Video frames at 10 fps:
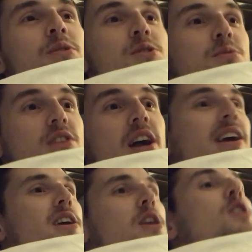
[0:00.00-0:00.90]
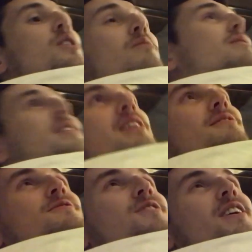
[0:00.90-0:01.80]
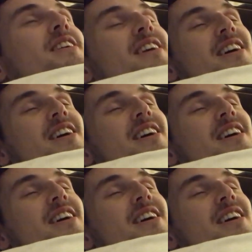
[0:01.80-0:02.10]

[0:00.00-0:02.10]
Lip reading: and she was like, what the fuck?